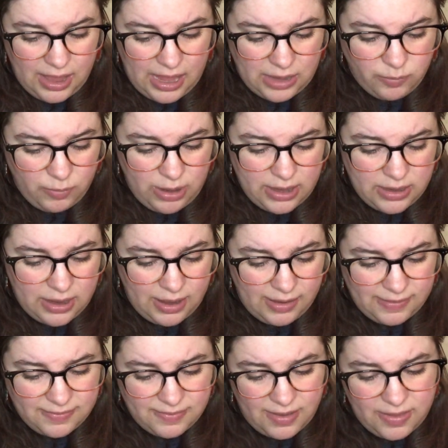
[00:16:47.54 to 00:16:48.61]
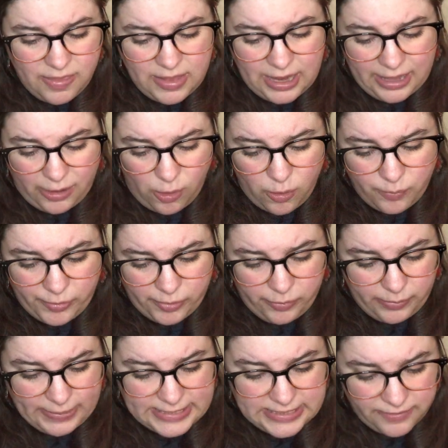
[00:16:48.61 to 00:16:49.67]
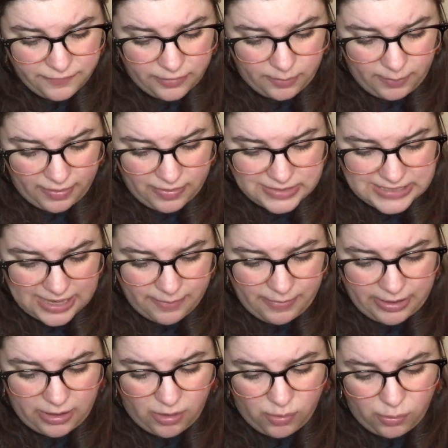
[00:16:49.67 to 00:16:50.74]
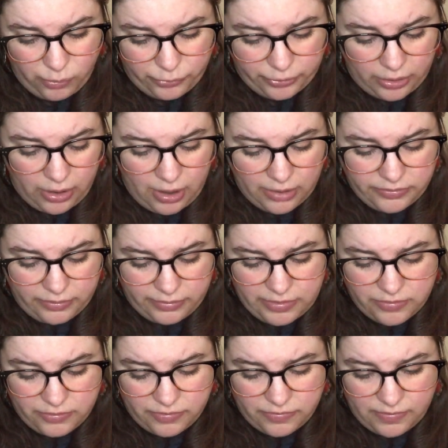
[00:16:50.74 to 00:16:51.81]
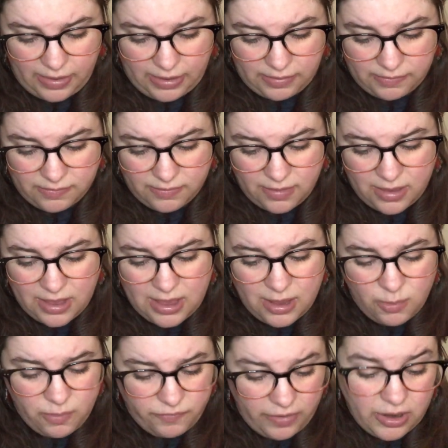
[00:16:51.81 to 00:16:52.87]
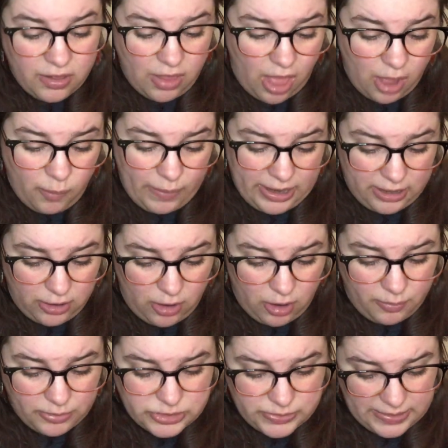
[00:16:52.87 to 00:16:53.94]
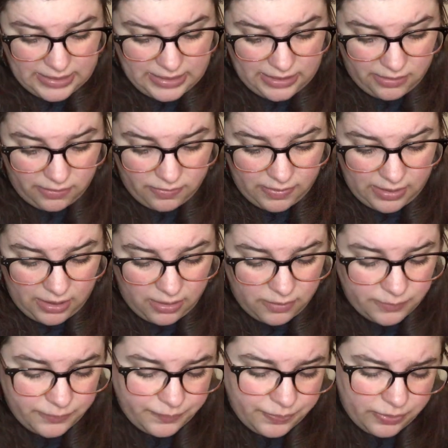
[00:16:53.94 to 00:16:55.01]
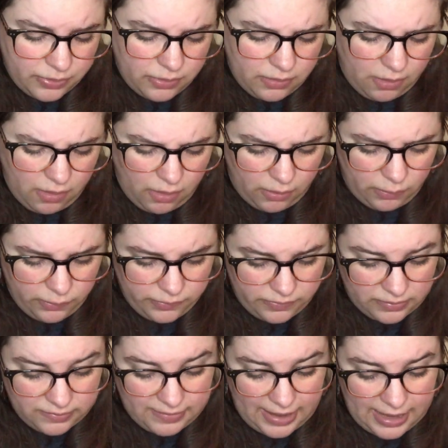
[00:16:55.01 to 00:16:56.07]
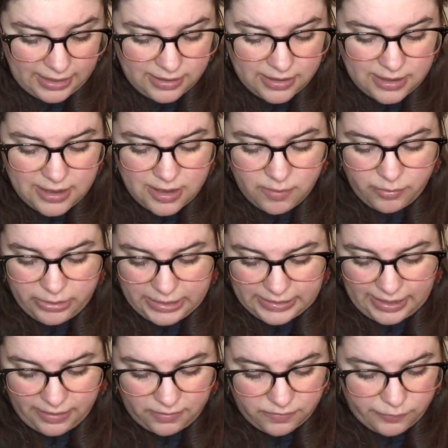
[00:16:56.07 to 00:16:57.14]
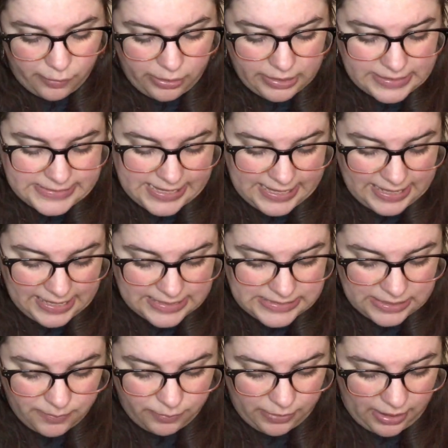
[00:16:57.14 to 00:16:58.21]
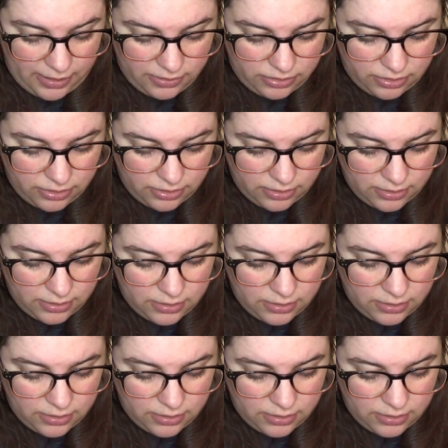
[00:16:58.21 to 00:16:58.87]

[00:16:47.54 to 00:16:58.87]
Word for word: And when I said that I hoped it would be different by the time they got older, Aunt Alicia says, We've got a long way to go between here and there. Oh, said Dad, putting down his fork and taking a deep breath.